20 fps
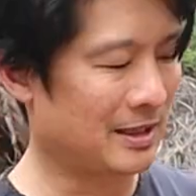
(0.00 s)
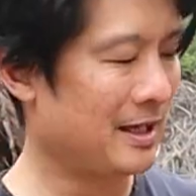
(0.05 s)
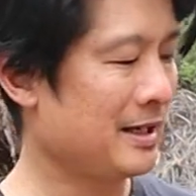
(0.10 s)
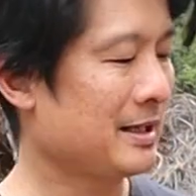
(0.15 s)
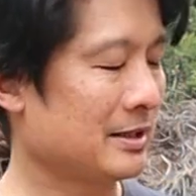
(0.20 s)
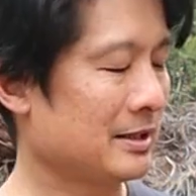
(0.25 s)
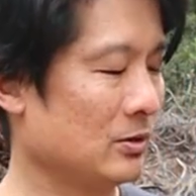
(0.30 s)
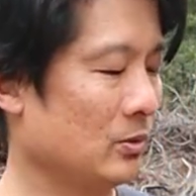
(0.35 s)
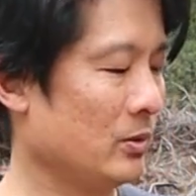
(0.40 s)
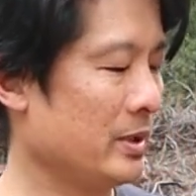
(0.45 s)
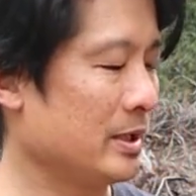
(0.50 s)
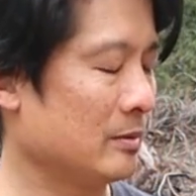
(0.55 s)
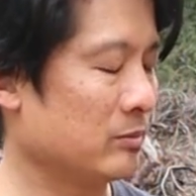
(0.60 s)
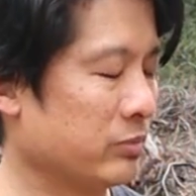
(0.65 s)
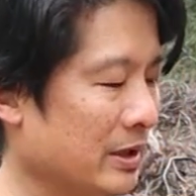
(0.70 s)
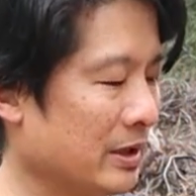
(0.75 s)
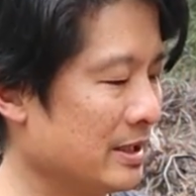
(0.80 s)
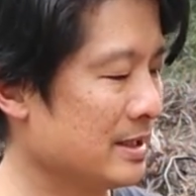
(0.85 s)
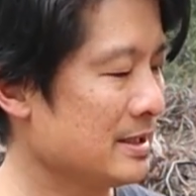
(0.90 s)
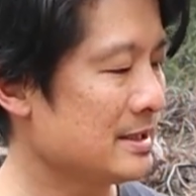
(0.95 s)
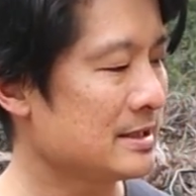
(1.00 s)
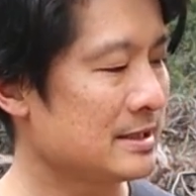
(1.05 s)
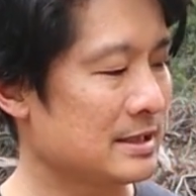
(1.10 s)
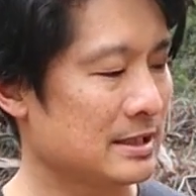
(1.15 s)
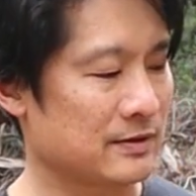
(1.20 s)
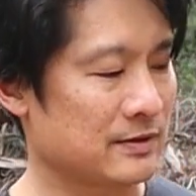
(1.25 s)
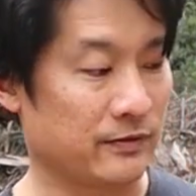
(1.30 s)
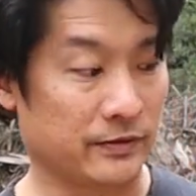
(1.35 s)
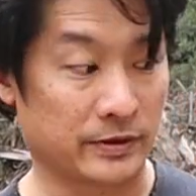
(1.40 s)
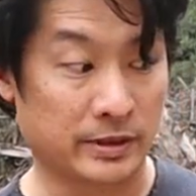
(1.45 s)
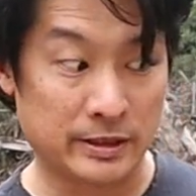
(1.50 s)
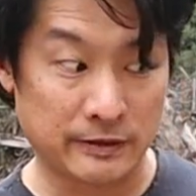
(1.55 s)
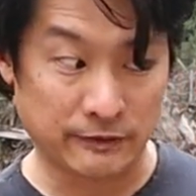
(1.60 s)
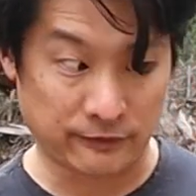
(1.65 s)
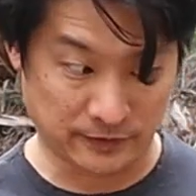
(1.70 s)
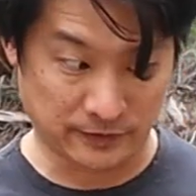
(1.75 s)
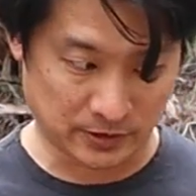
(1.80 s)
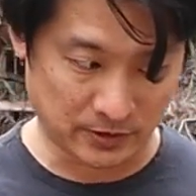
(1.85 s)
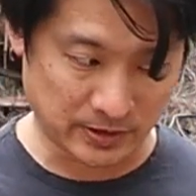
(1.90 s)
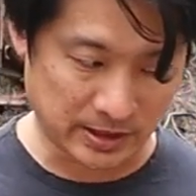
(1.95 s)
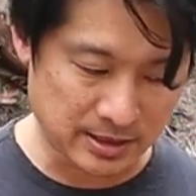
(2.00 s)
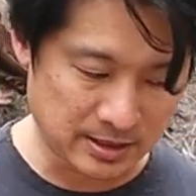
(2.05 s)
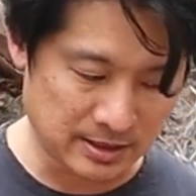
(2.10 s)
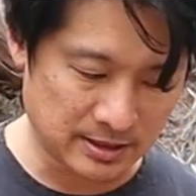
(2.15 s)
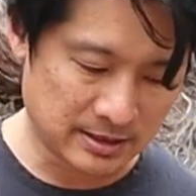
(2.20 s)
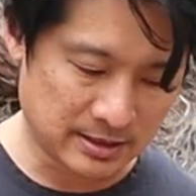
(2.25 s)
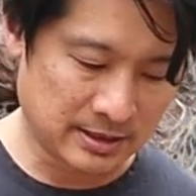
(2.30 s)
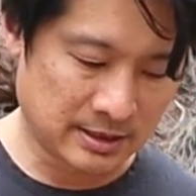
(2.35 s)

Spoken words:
like the way it plays. It's very floaty,